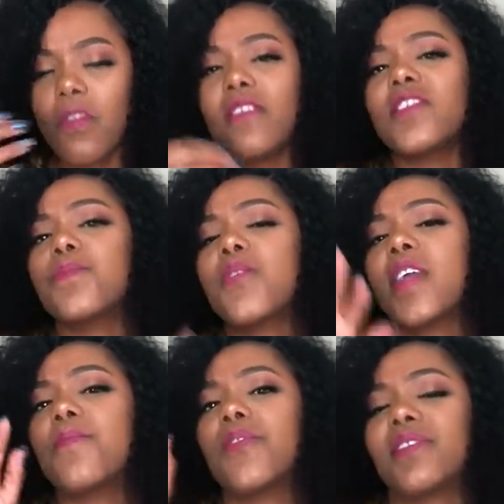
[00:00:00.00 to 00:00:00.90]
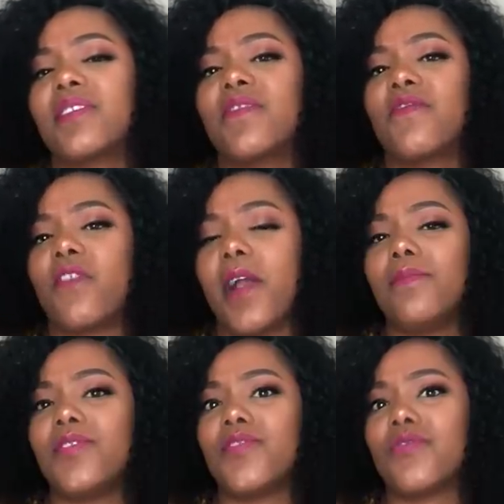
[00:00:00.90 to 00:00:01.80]
spread positive
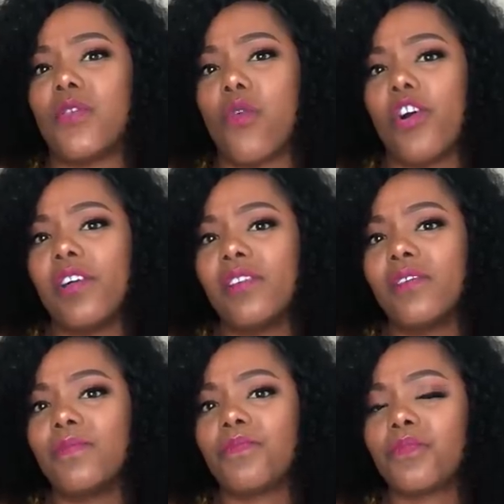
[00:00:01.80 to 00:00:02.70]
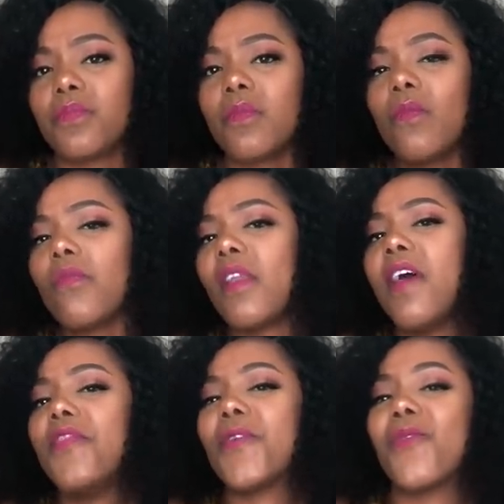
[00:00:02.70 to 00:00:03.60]
vibes into the world.
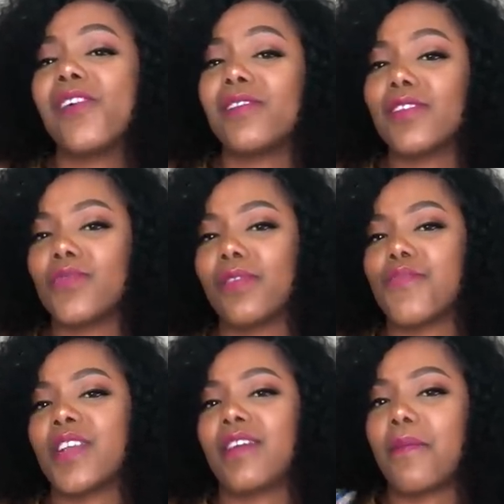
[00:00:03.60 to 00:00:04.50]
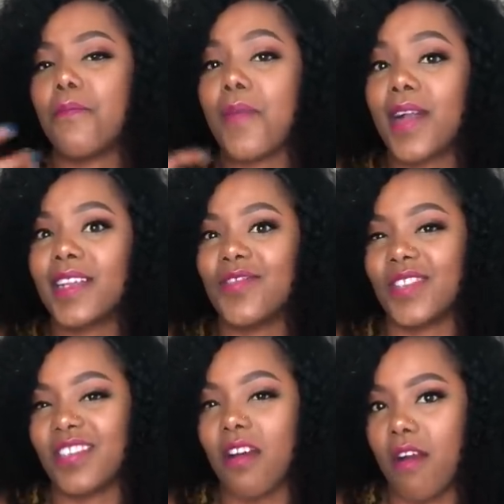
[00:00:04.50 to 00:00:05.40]
And the world will bring that back in
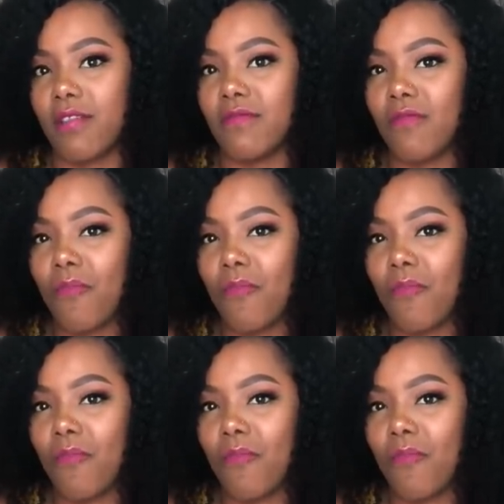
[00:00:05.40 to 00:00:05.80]
return.